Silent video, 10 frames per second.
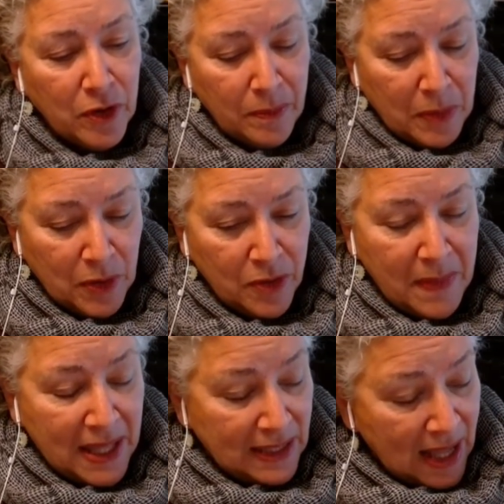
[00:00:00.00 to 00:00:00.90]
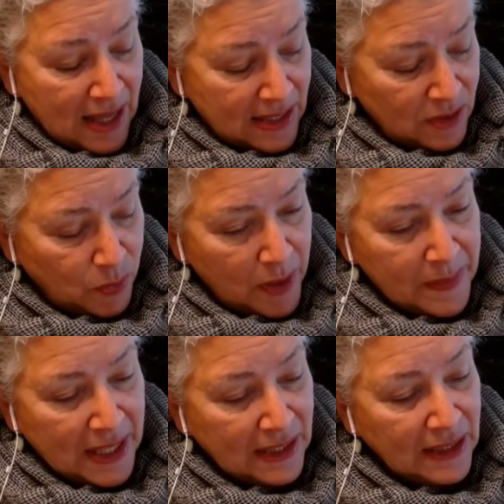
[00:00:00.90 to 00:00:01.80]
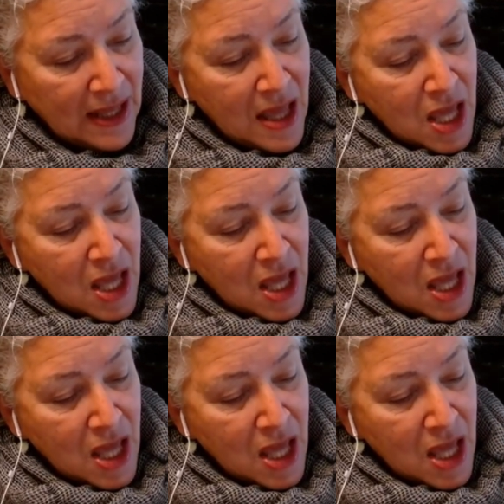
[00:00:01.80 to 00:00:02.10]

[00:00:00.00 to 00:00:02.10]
both men and women.